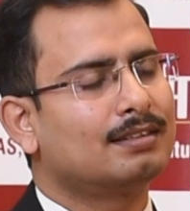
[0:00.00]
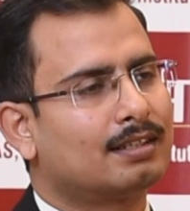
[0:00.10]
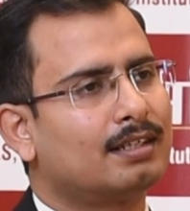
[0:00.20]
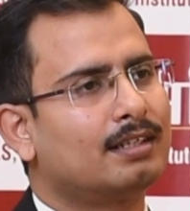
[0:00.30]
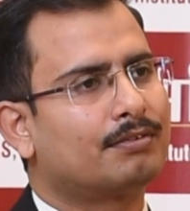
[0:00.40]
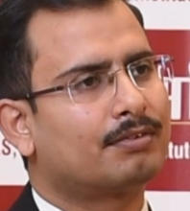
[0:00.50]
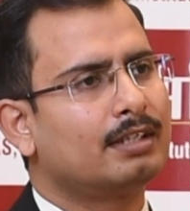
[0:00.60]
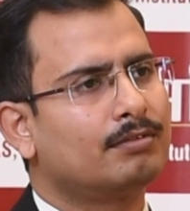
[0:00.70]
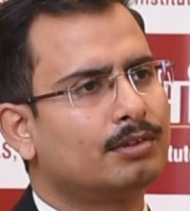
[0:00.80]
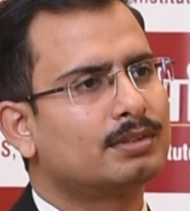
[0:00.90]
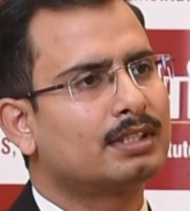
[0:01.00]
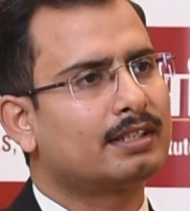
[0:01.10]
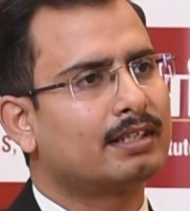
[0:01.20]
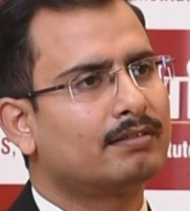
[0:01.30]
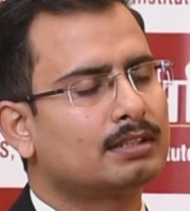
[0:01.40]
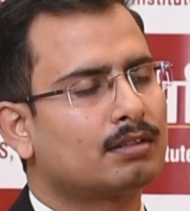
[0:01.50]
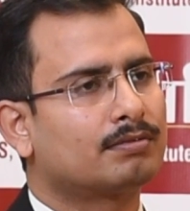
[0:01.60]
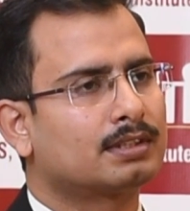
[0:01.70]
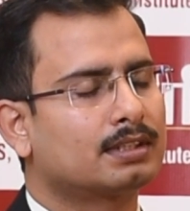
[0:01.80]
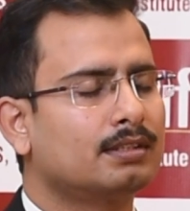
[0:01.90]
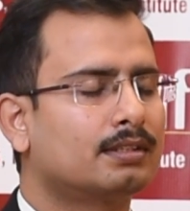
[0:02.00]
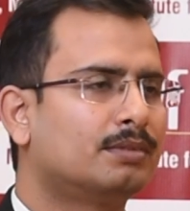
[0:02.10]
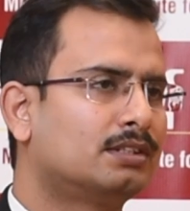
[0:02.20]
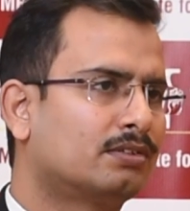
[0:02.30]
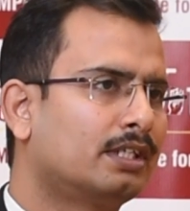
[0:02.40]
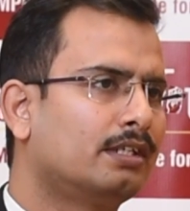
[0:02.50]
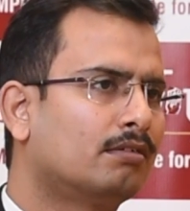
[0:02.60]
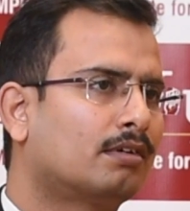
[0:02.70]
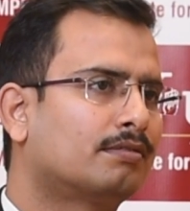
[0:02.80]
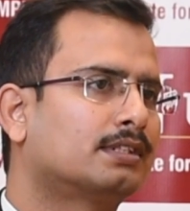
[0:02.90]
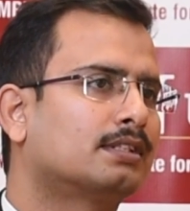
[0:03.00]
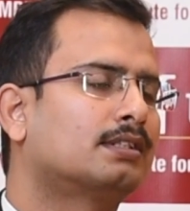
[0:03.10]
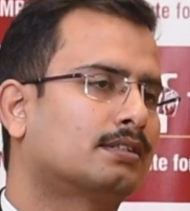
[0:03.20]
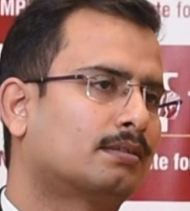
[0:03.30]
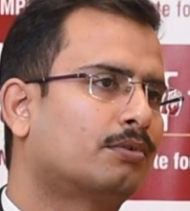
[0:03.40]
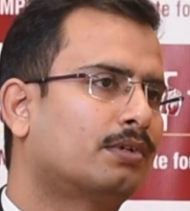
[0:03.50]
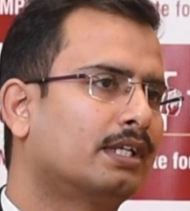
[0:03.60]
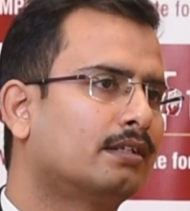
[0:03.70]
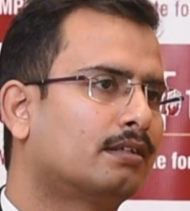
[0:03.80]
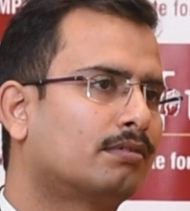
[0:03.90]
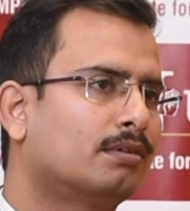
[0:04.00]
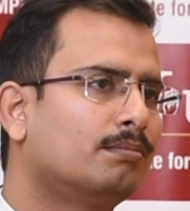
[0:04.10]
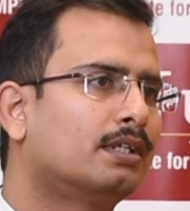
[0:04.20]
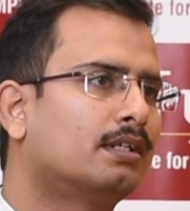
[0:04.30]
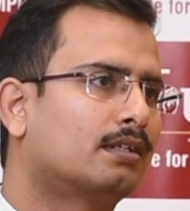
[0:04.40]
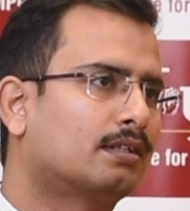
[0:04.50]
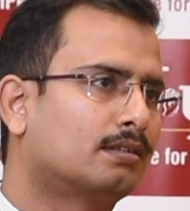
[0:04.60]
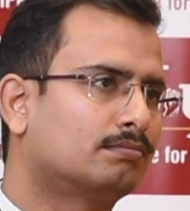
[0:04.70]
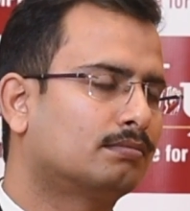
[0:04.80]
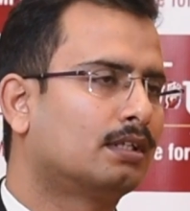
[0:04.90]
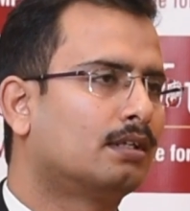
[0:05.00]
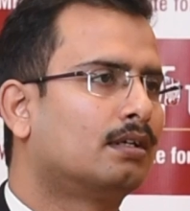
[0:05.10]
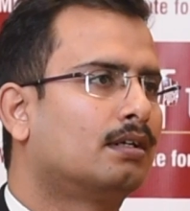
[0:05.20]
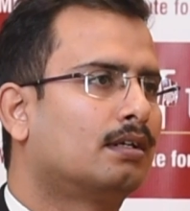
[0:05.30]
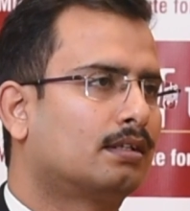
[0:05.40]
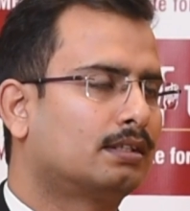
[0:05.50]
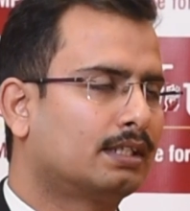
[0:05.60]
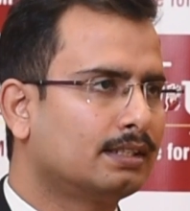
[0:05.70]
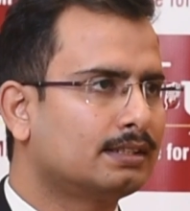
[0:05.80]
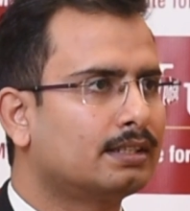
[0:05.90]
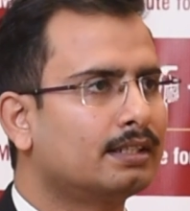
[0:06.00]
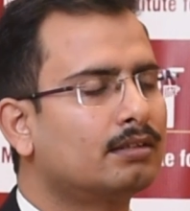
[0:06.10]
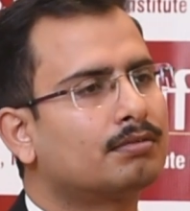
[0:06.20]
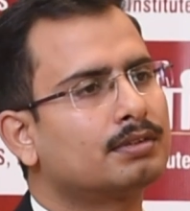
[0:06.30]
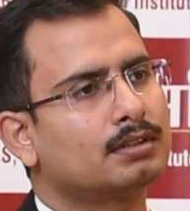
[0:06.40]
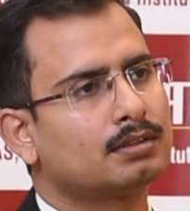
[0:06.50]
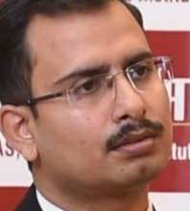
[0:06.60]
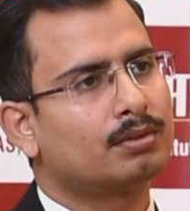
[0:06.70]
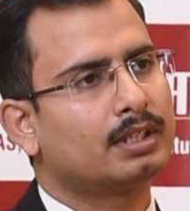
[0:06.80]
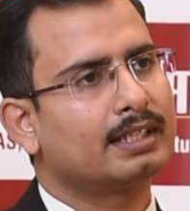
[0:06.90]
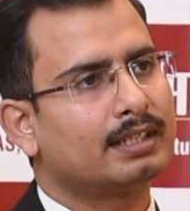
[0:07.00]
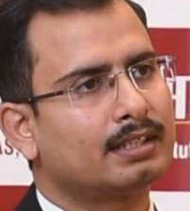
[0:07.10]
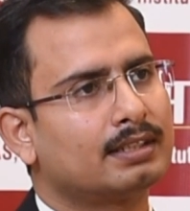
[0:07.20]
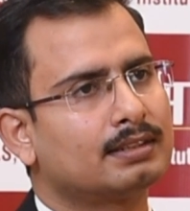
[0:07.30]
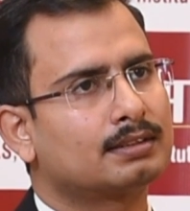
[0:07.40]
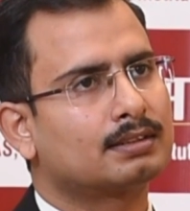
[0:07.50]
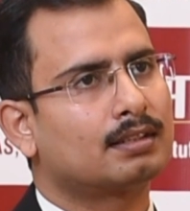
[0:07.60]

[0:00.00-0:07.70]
there are different views in railways officers. The majority of officers are supporting the reform, but there are certain officers who take it as